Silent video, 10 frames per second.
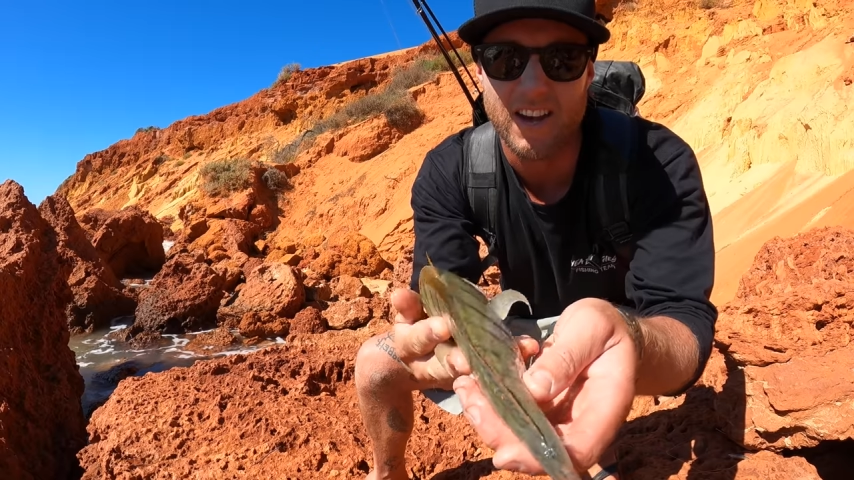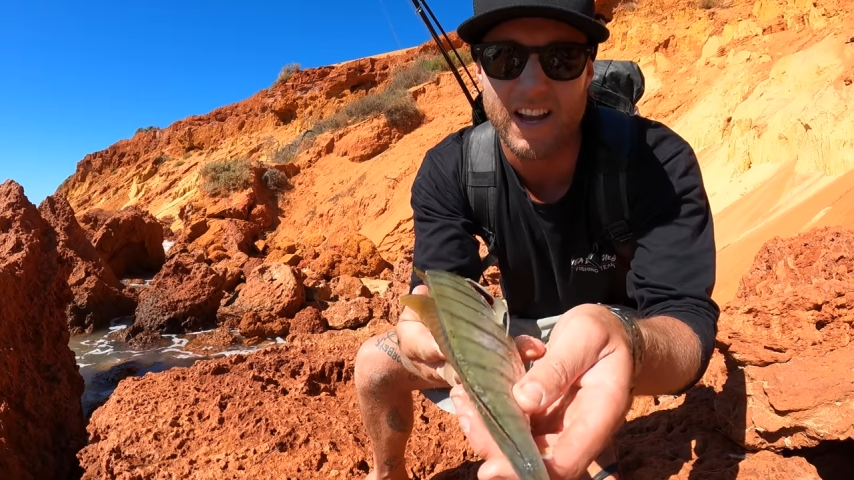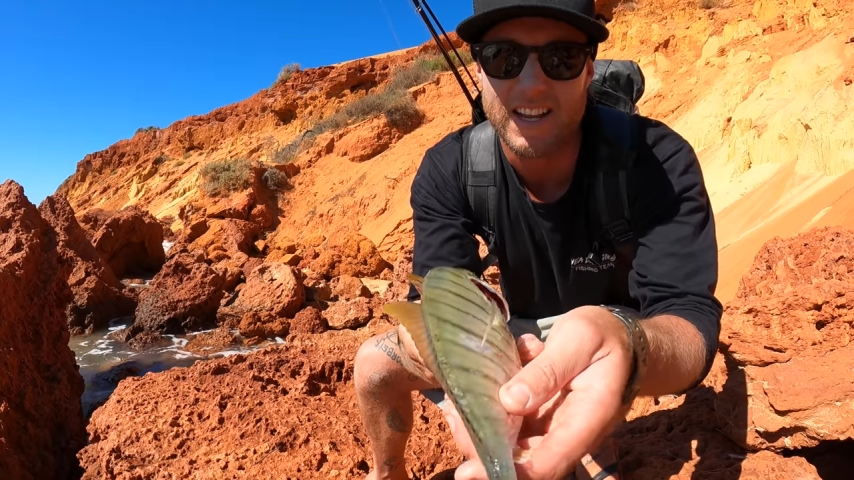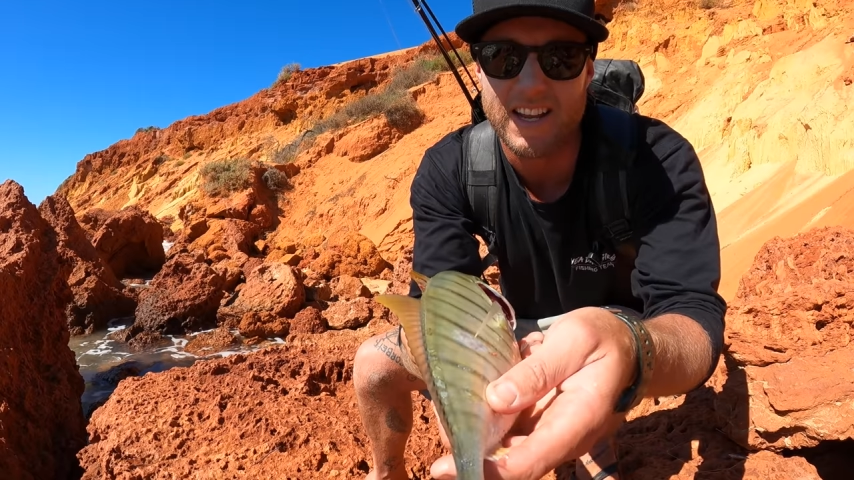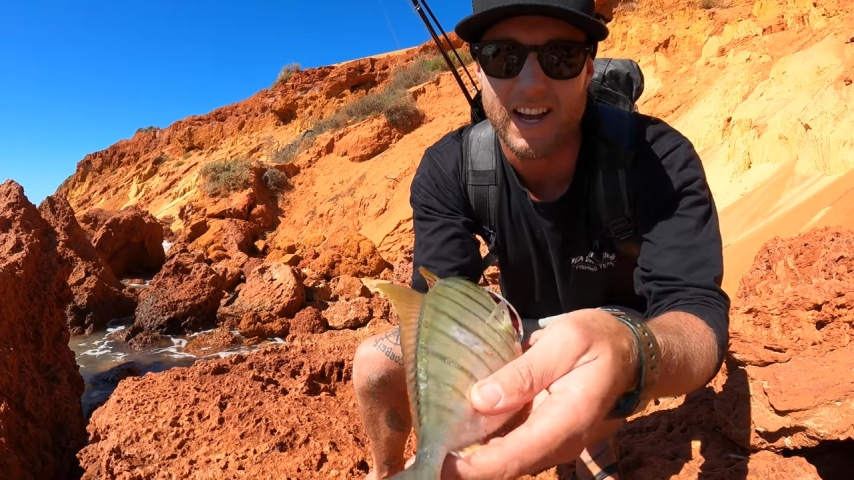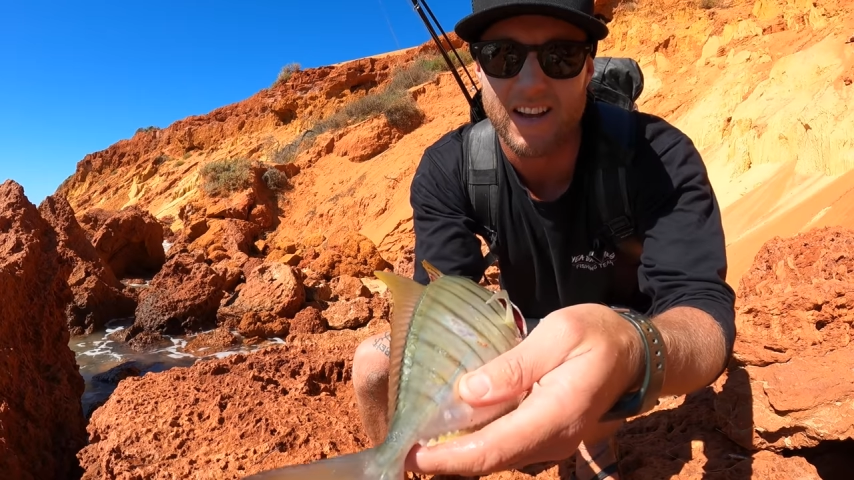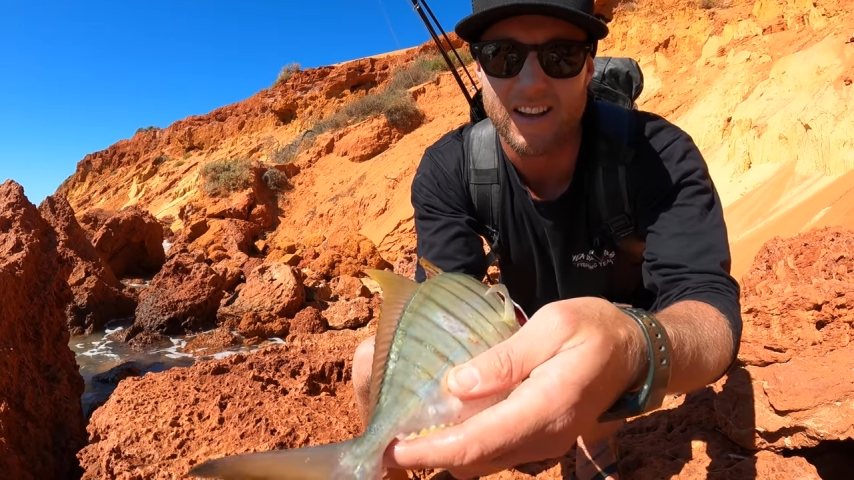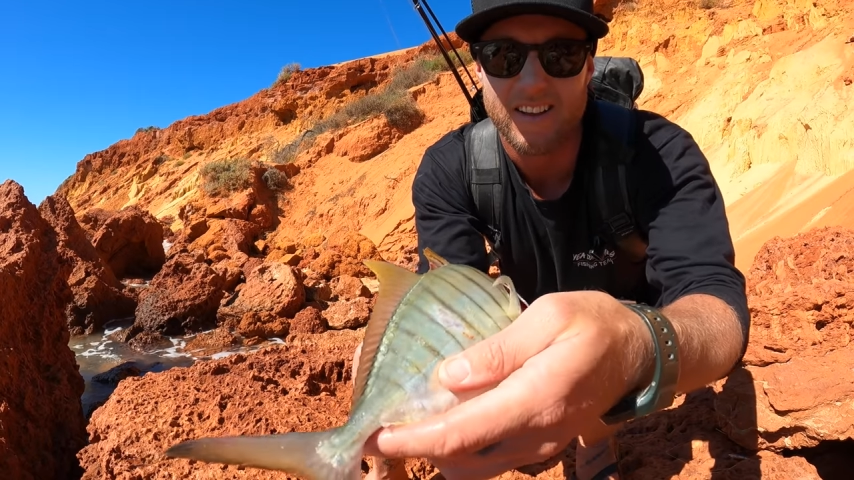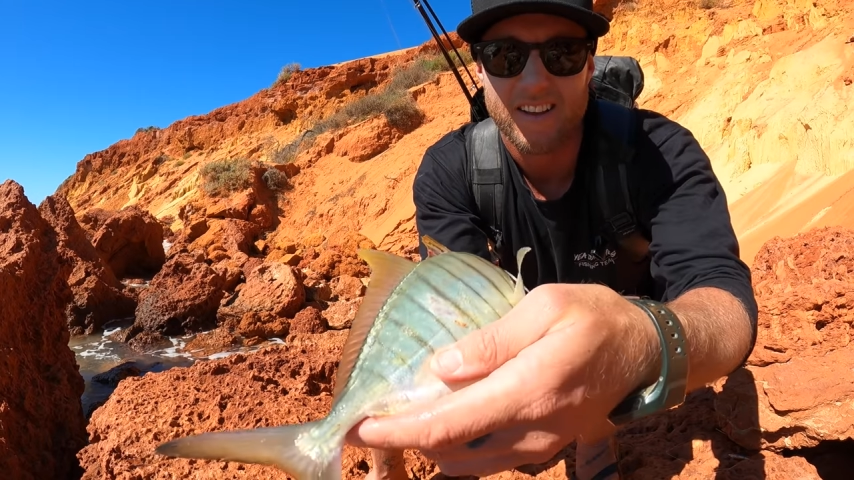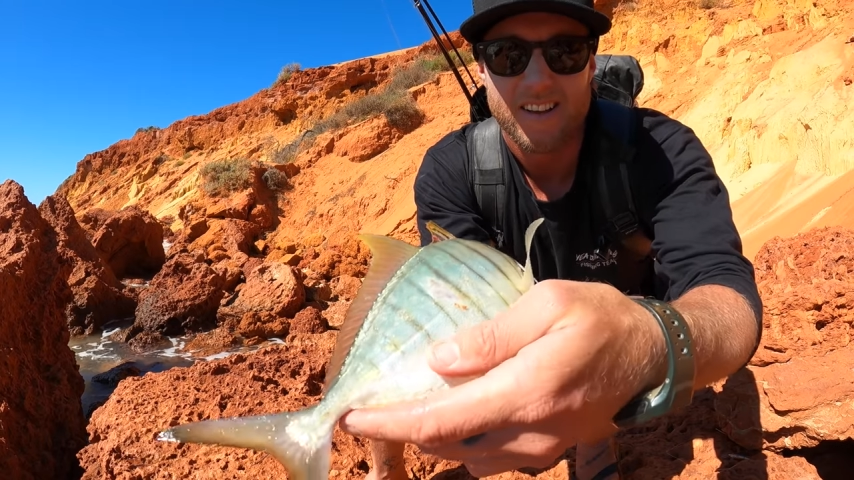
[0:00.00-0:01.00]
side here,
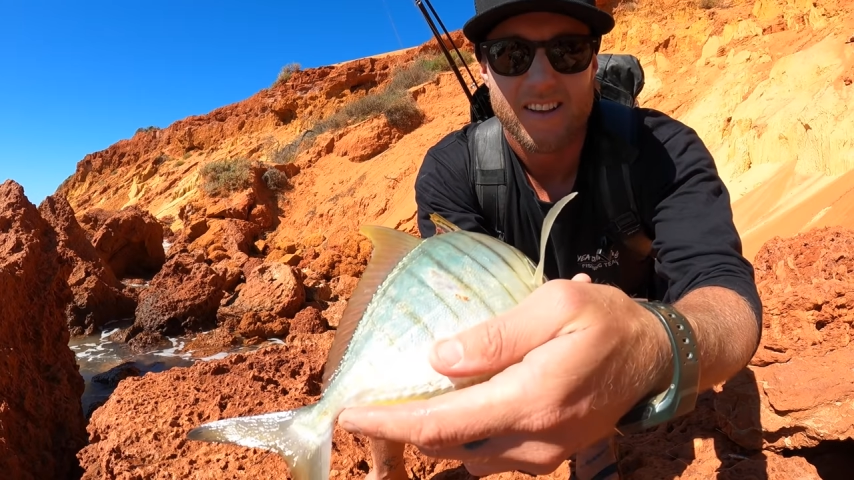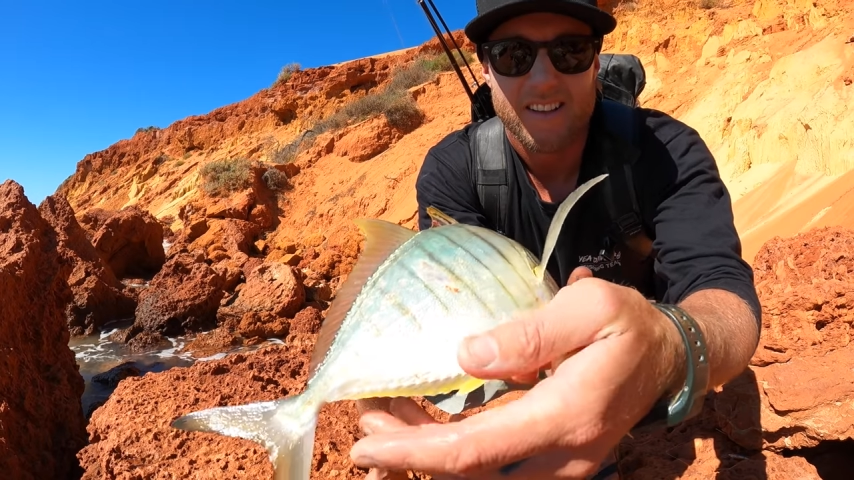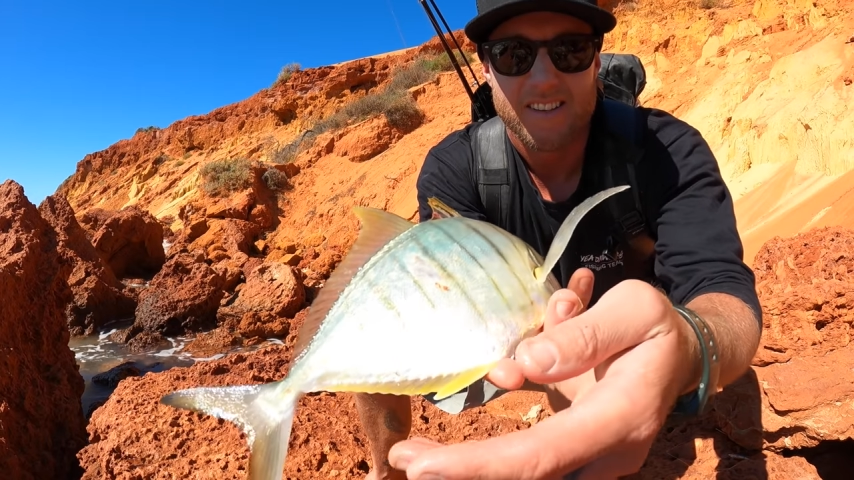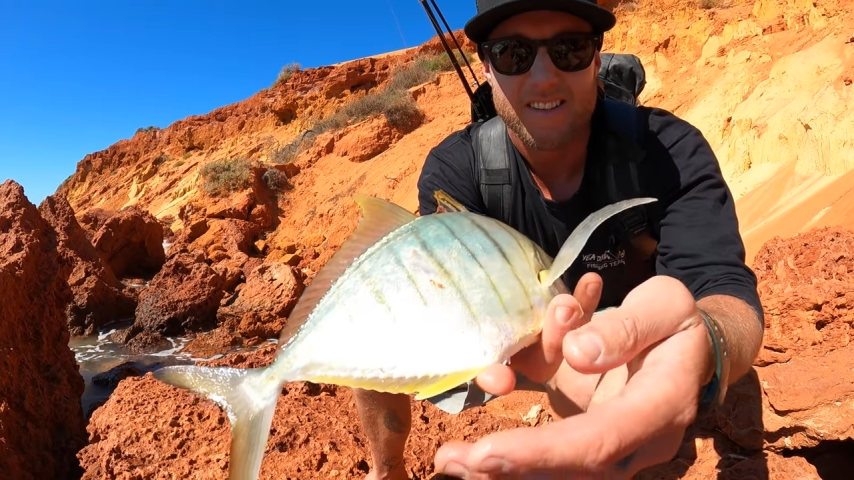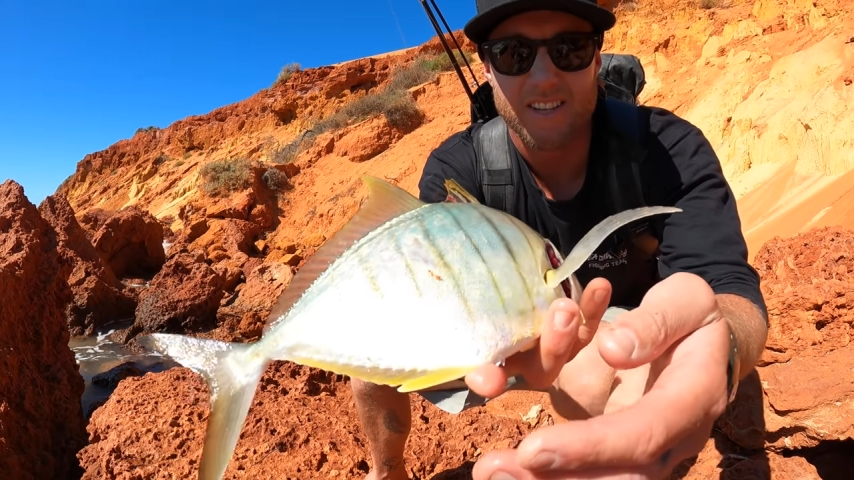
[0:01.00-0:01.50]
he's